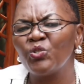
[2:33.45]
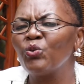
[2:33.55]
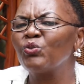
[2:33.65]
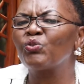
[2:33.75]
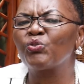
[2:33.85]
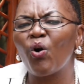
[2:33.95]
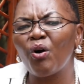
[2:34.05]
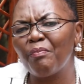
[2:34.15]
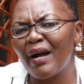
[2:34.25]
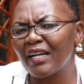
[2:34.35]
don't
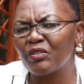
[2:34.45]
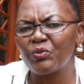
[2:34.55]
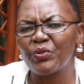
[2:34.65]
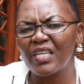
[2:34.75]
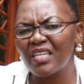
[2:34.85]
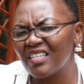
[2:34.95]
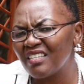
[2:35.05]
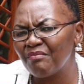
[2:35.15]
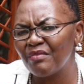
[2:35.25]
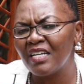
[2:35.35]
talk back to
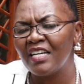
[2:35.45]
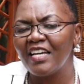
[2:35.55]
him.